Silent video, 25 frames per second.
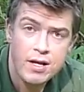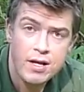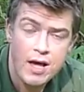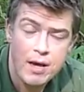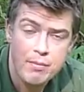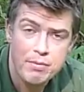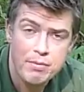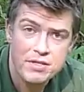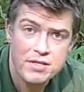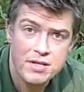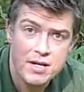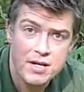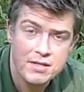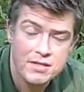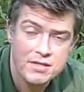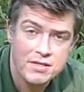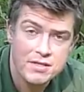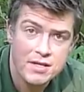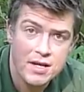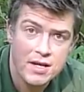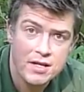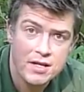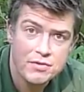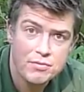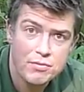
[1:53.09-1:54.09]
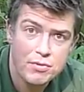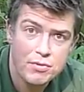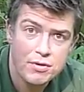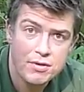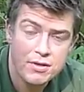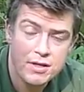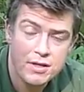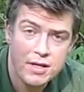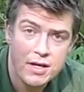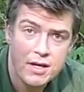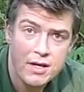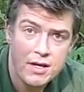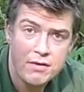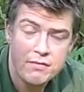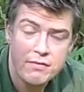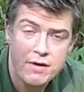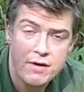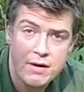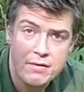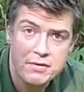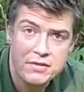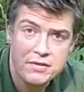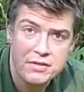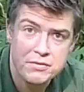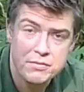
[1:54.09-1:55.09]
Hepatitis A is one of the
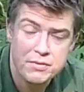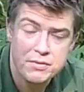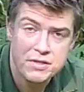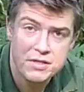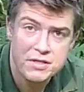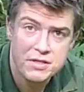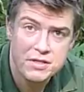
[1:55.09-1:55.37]
viruses which